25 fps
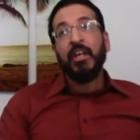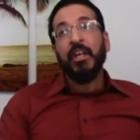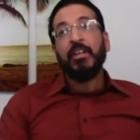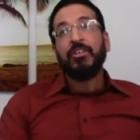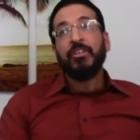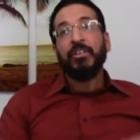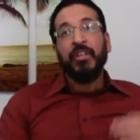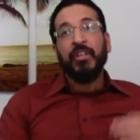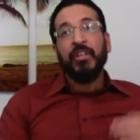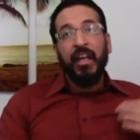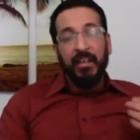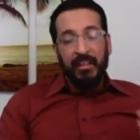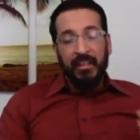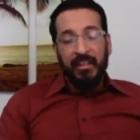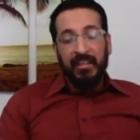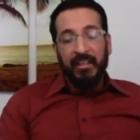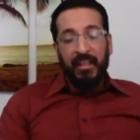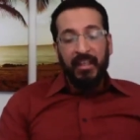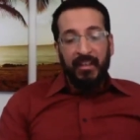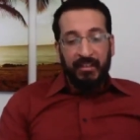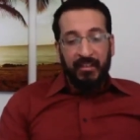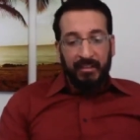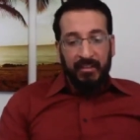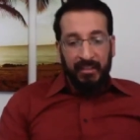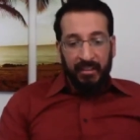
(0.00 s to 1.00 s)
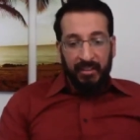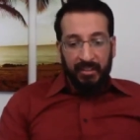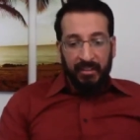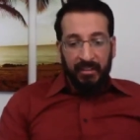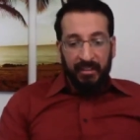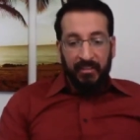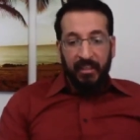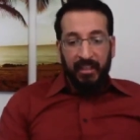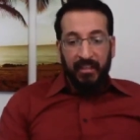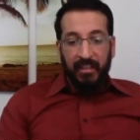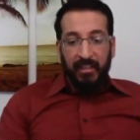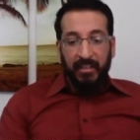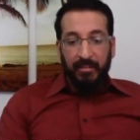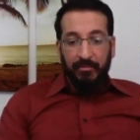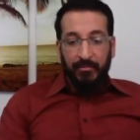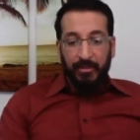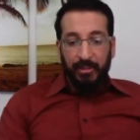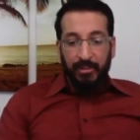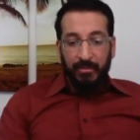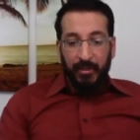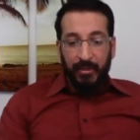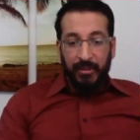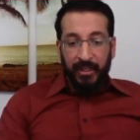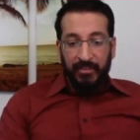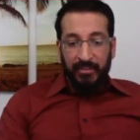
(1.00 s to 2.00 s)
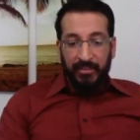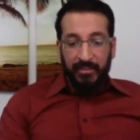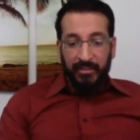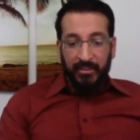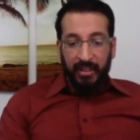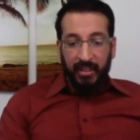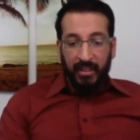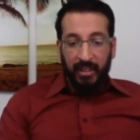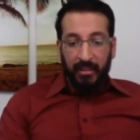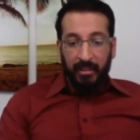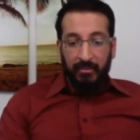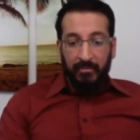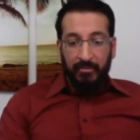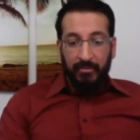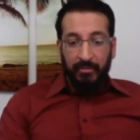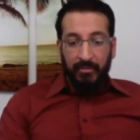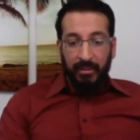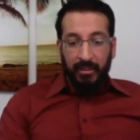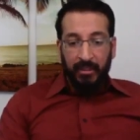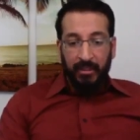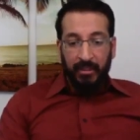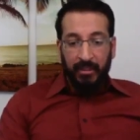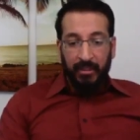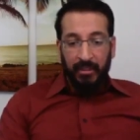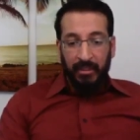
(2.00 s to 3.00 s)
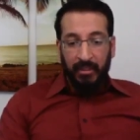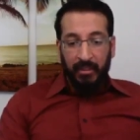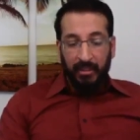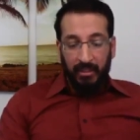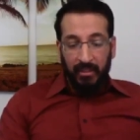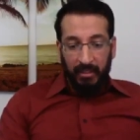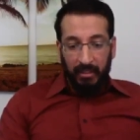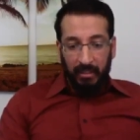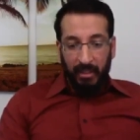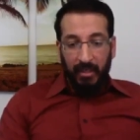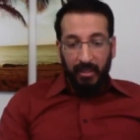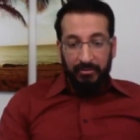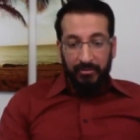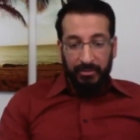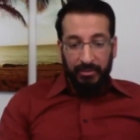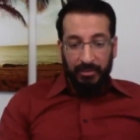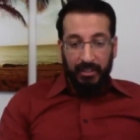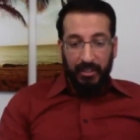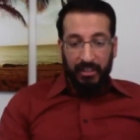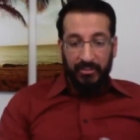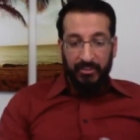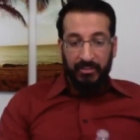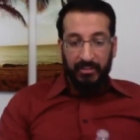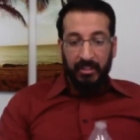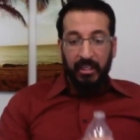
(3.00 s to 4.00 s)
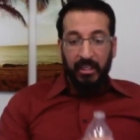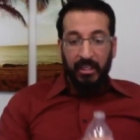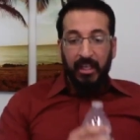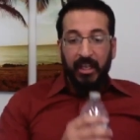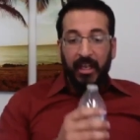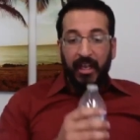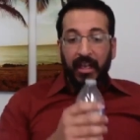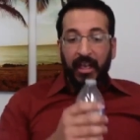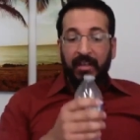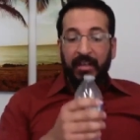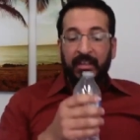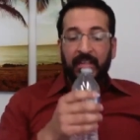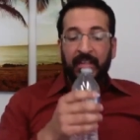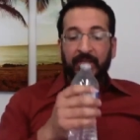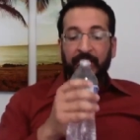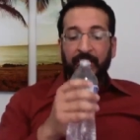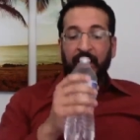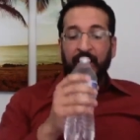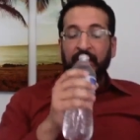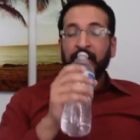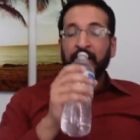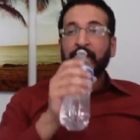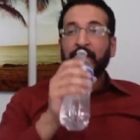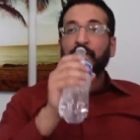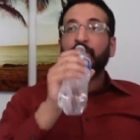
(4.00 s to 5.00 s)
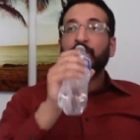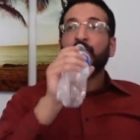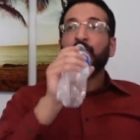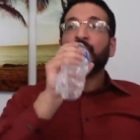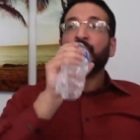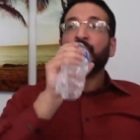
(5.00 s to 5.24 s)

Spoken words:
you're not going to get the negative responses of stress. And then the final